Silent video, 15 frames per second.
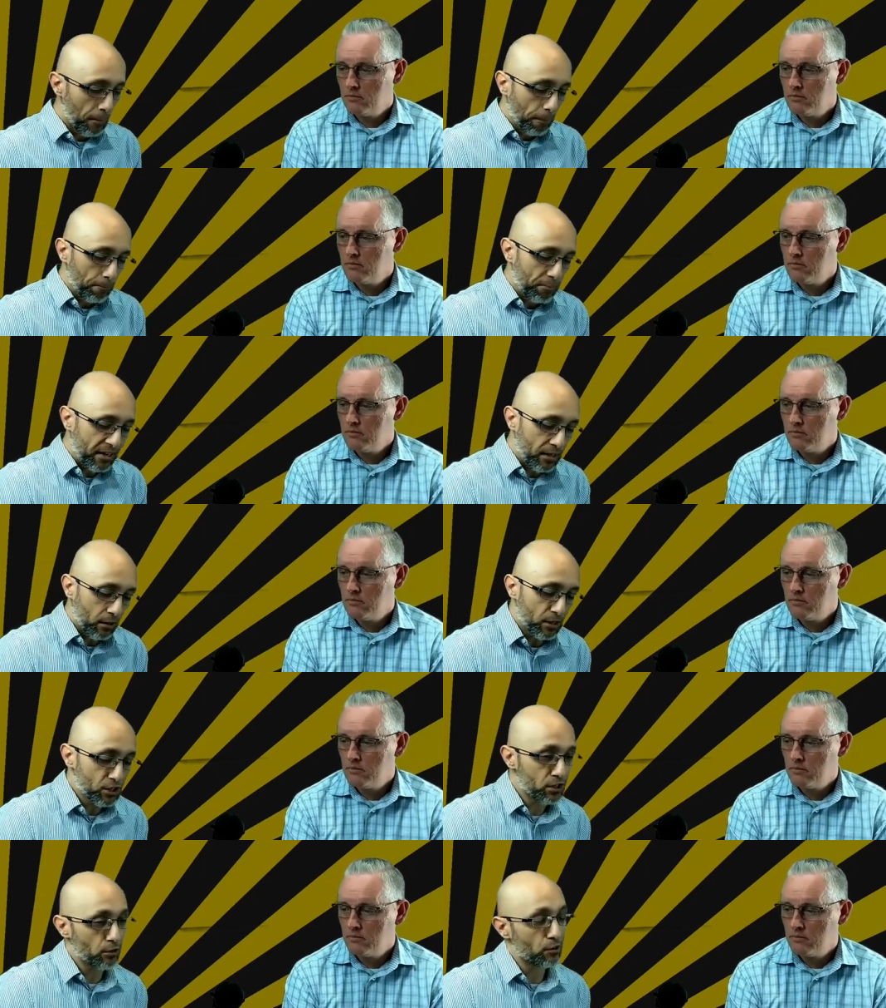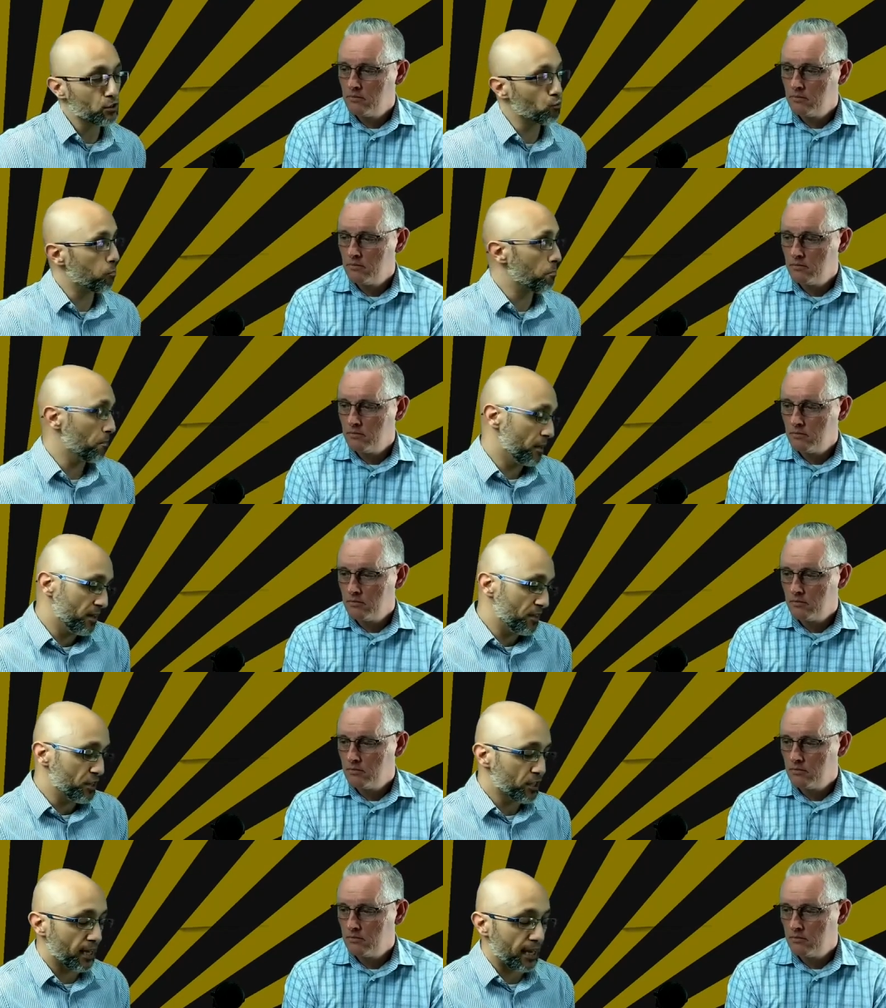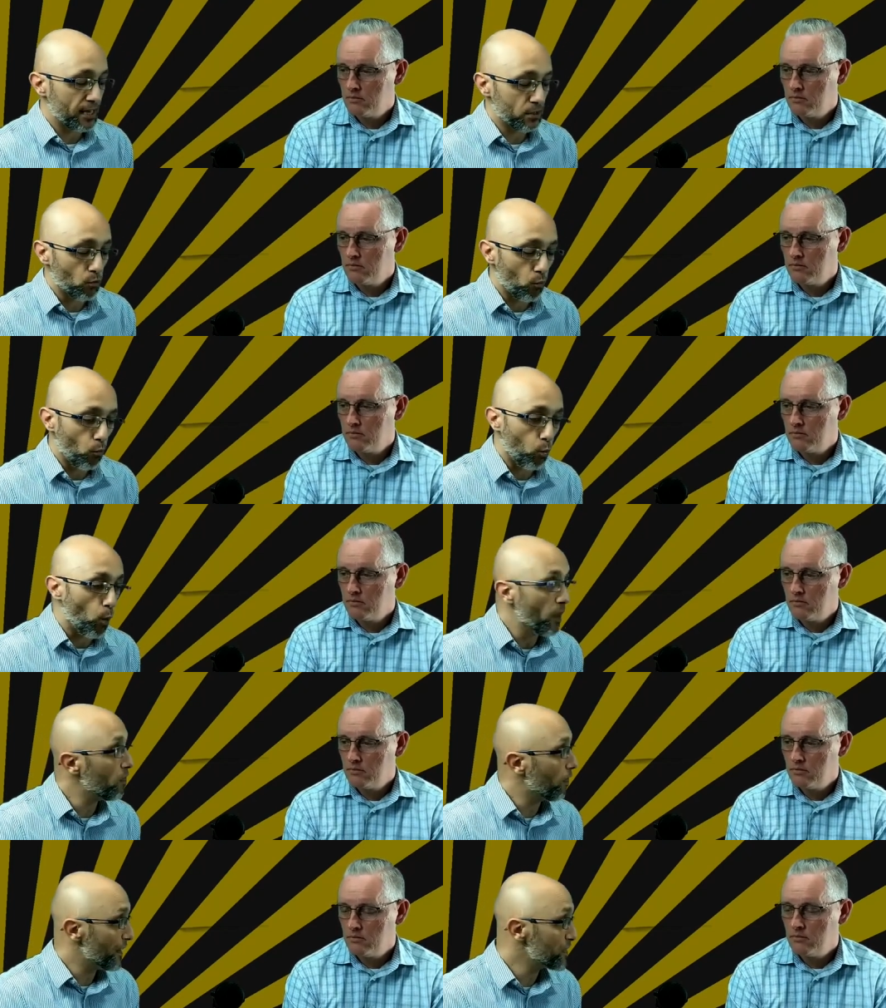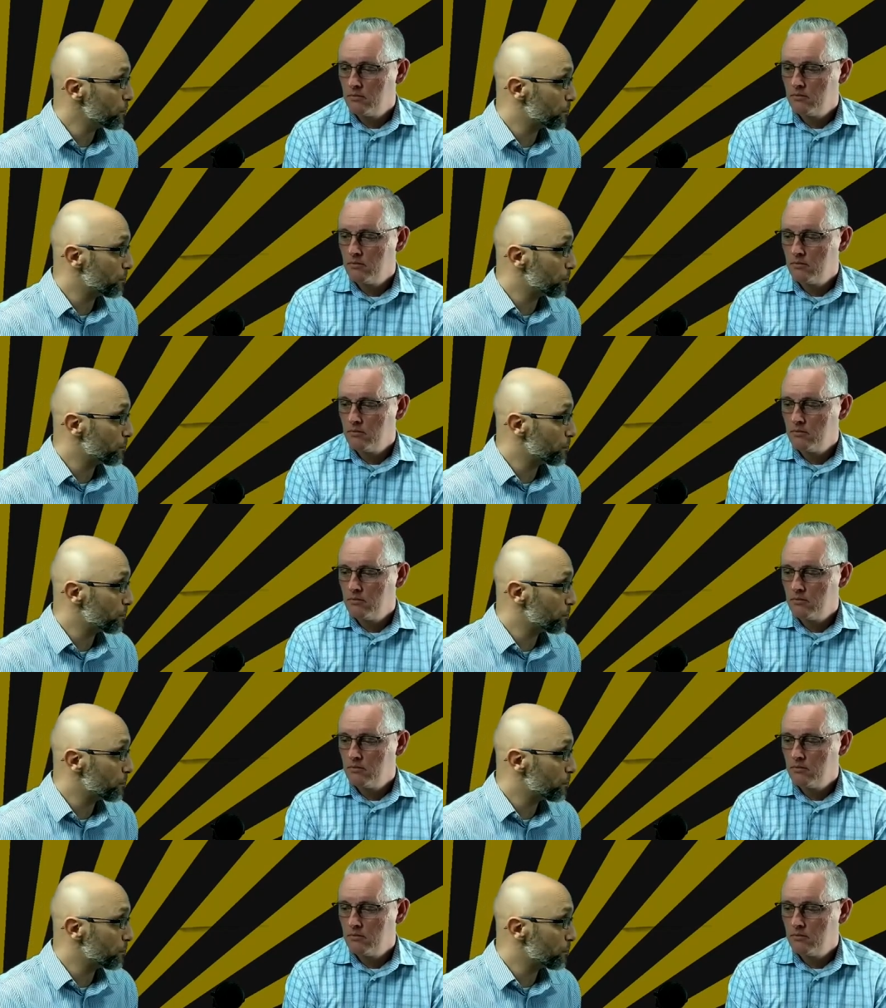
Speaker 1: because there is in this case one less